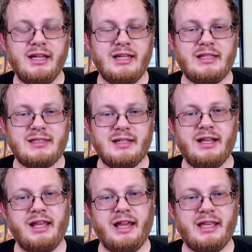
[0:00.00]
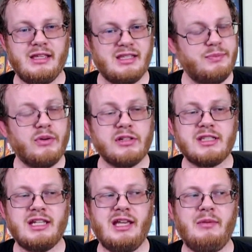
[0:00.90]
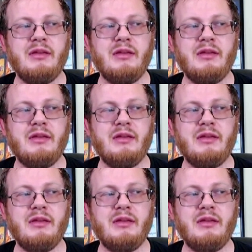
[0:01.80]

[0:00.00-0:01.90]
It's not like a sports team.